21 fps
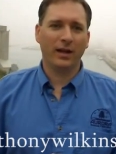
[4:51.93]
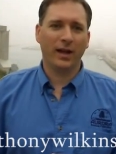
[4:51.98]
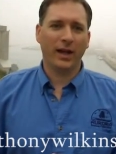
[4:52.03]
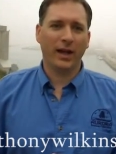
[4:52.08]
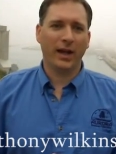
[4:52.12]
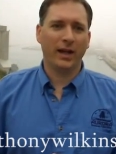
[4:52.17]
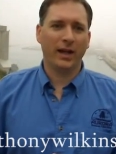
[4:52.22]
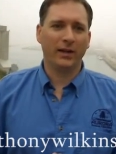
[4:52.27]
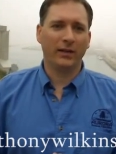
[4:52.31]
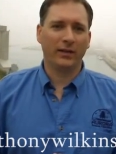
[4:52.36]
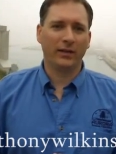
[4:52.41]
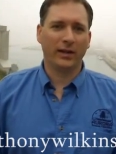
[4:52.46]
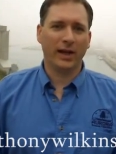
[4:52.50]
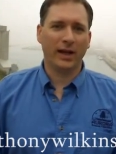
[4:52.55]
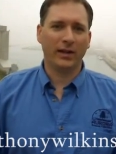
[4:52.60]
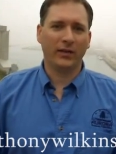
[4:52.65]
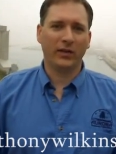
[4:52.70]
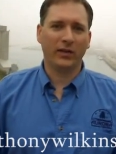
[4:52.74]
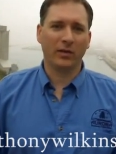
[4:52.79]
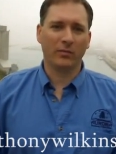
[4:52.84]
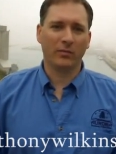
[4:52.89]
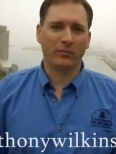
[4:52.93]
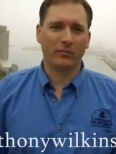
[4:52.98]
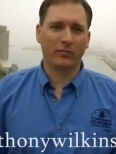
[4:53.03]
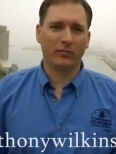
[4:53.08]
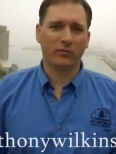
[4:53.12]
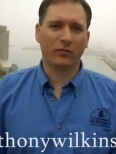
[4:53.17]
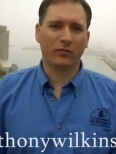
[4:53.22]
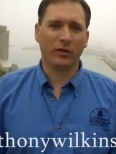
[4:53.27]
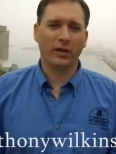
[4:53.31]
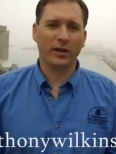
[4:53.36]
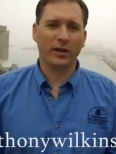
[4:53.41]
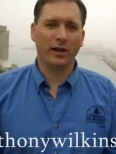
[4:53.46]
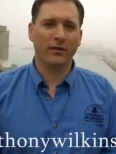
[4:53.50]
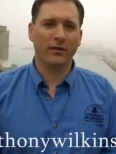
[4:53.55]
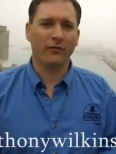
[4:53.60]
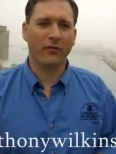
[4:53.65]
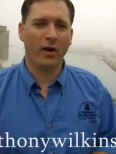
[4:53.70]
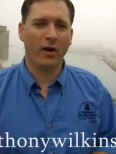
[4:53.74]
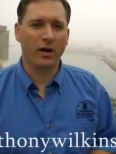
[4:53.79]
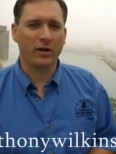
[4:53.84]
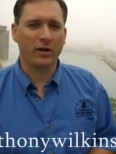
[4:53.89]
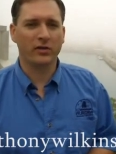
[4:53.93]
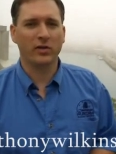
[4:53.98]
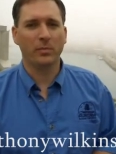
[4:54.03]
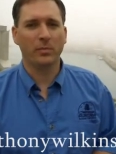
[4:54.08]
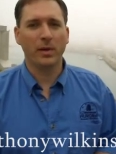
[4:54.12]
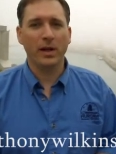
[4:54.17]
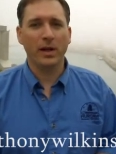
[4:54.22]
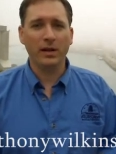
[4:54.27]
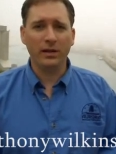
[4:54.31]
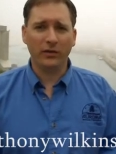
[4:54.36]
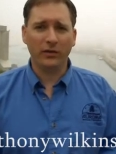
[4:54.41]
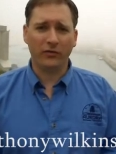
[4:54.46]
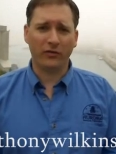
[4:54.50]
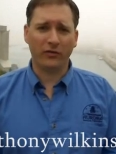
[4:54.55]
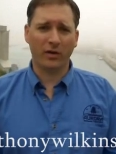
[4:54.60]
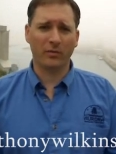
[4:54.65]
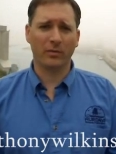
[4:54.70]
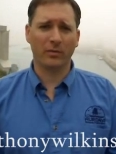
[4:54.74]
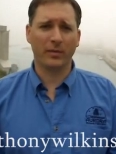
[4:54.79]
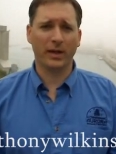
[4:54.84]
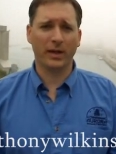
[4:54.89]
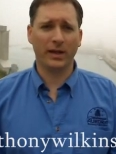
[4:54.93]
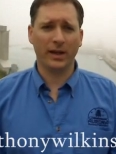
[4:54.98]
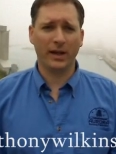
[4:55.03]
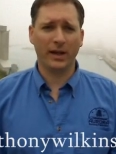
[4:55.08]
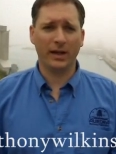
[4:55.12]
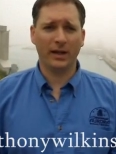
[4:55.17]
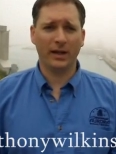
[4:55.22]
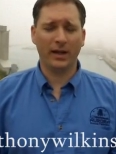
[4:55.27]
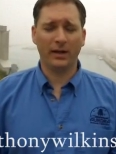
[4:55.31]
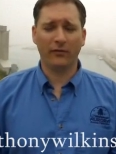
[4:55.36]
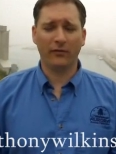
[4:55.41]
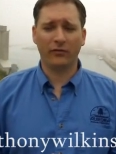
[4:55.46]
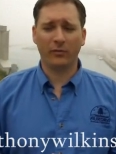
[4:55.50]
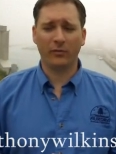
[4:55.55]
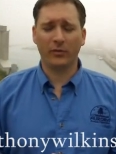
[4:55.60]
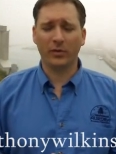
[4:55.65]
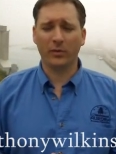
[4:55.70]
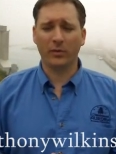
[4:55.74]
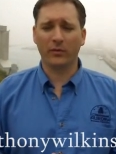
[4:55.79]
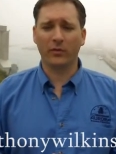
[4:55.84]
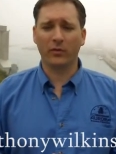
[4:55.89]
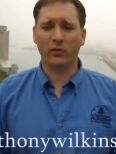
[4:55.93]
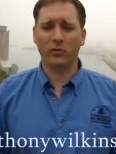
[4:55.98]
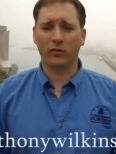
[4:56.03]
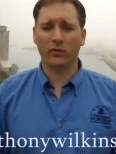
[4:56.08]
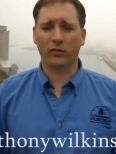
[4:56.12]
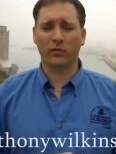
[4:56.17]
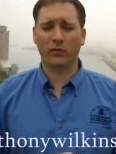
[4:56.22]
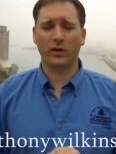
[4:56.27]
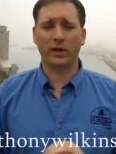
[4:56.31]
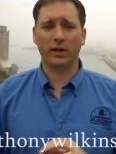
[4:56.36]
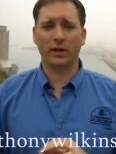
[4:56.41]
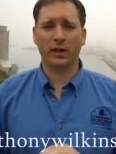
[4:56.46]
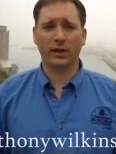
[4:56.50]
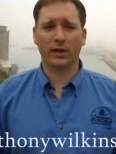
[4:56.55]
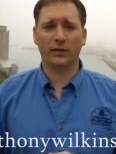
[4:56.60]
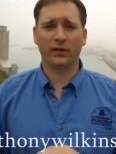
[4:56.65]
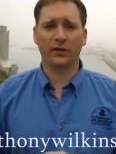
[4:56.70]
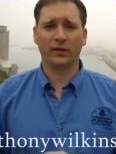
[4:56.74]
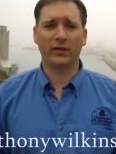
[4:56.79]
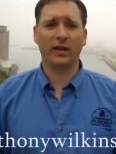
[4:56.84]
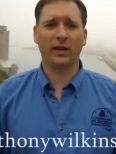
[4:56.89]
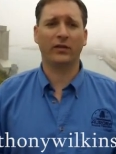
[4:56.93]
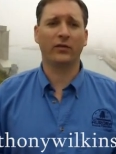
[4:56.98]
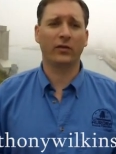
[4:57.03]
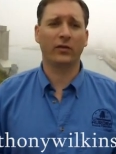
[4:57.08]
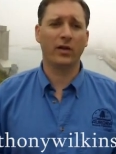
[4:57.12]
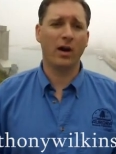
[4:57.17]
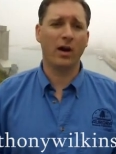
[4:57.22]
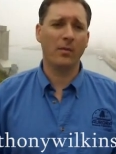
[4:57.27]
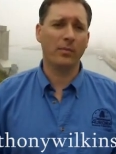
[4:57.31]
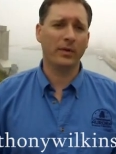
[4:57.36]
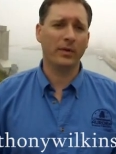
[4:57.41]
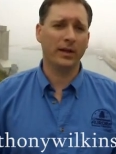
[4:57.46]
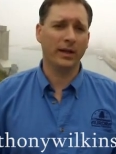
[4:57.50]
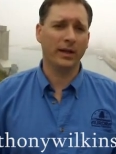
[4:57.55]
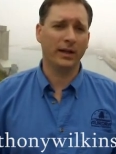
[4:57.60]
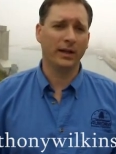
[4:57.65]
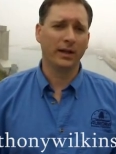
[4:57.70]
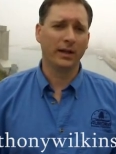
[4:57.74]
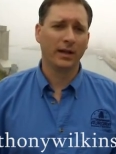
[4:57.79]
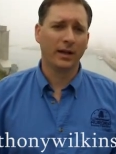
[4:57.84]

and to get some really unvarnished opinions from them, and, and, and from someone who was running a successful company,